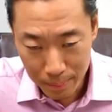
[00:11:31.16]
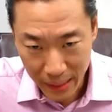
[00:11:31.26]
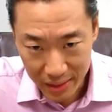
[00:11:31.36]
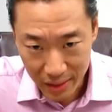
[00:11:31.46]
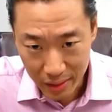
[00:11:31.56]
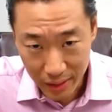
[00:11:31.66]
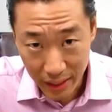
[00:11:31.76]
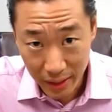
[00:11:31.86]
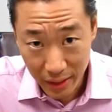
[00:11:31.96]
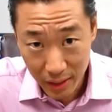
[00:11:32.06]

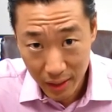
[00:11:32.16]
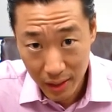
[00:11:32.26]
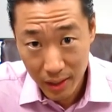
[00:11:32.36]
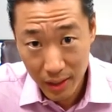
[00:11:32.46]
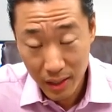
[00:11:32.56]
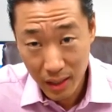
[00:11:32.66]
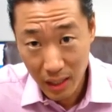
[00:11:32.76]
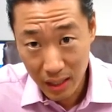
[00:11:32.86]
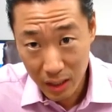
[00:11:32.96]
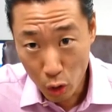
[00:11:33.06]
Basically,
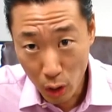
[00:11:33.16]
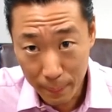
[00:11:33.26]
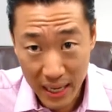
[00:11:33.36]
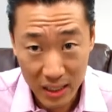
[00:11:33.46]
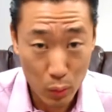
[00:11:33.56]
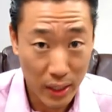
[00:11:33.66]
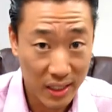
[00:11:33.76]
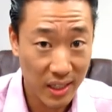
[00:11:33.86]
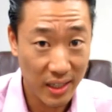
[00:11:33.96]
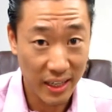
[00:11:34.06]
going back to what I
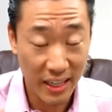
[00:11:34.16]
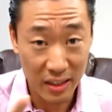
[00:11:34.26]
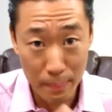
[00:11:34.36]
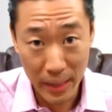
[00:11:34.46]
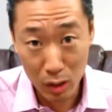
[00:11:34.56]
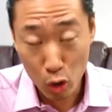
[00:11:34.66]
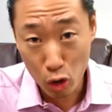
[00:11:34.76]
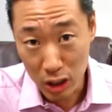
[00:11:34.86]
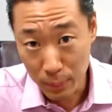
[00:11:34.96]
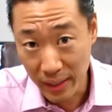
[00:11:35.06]
said in the mail
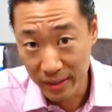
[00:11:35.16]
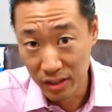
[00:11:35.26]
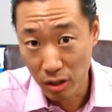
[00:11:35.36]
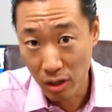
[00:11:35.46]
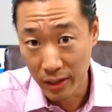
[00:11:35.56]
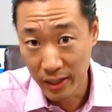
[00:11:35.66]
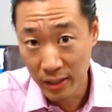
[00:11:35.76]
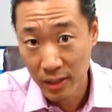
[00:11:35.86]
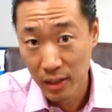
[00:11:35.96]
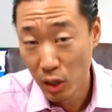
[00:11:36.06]
correspondence audit,
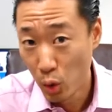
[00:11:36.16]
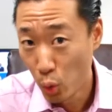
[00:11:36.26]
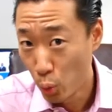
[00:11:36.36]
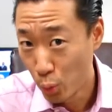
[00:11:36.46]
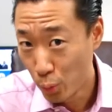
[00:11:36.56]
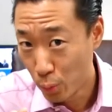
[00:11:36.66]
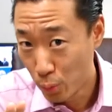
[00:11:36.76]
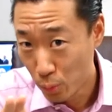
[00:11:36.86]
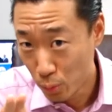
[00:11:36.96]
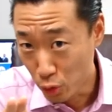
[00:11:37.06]

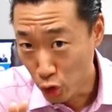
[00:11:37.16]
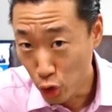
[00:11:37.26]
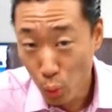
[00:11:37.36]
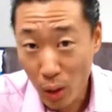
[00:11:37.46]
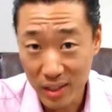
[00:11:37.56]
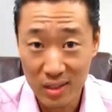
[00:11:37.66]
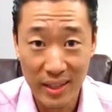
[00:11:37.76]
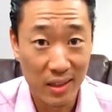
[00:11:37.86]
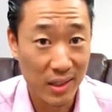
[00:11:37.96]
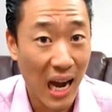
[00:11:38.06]
you want to
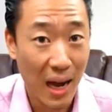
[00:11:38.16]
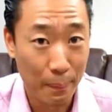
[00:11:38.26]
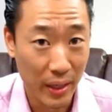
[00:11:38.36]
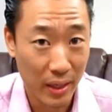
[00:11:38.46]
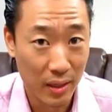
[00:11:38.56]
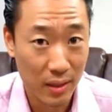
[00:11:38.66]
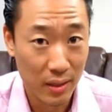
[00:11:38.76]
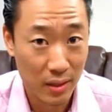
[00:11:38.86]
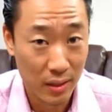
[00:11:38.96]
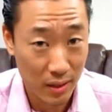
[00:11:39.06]
stay on topic.
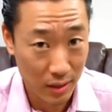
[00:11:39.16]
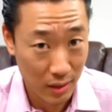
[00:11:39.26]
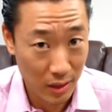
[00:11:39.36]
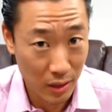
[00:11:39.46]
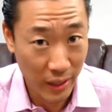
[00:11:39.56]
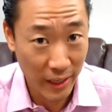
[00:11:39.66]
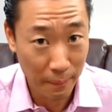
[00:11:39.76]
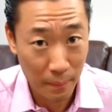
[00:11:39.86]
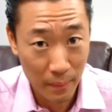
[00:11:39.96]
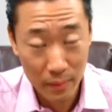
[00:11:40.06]

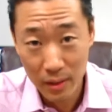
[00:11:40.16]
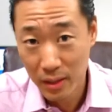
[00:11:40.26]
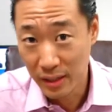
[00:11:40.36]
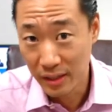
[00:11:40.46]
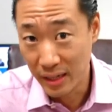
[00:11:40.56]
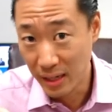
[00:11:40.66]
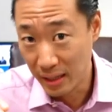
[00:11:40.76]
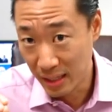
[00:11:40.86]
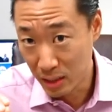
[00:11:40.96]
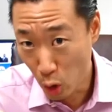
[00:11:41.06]
Okay.
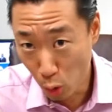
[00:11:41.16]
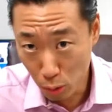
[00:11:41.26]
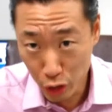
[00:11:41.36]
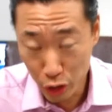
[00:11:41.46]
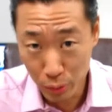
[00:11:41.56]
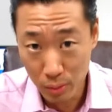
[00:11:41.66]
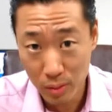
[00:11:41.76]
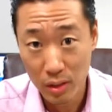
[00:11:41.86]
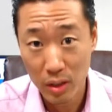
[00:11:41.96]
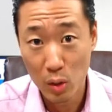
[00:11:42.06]
They, they told you
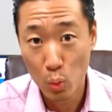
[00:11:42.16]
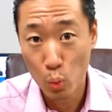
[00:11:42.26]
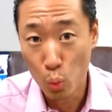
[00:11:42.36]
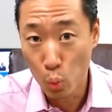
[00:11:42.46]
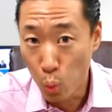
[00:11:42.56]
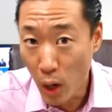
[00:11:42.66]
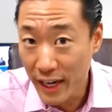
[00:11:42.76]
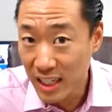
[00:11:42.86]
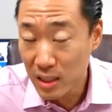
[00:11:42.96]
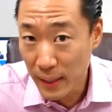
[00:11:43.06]

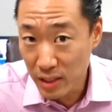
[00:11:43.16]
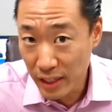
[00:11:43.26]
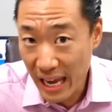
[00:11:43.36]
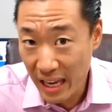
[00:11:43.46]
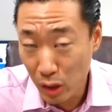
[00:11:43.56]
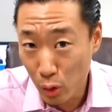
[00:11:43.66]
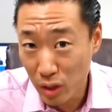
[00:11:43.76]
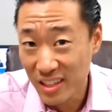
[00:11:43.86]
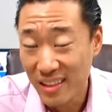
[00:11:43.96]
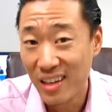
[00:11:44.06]
what expense
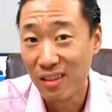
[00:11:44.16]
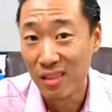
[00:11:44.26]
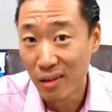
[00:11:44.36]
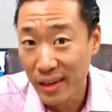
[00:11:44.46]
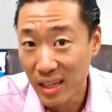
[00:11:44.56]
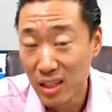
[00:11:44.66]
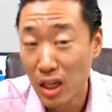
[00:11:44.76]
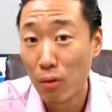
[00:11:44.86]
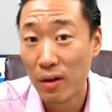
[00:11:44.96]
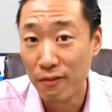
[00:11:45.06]
categories that they're looking
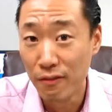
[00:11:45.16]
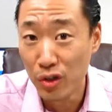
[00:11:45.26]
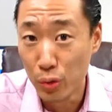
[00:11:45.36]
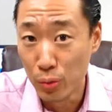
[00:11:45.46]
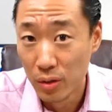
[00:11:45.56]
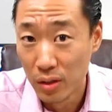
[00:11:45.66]
to review